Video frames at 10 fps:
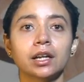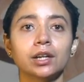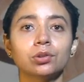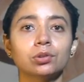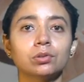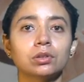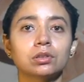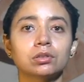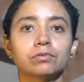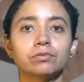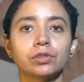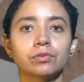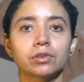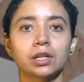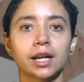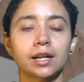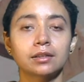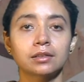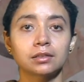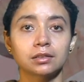you know, uh, uh
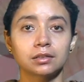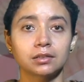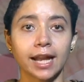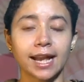and uh,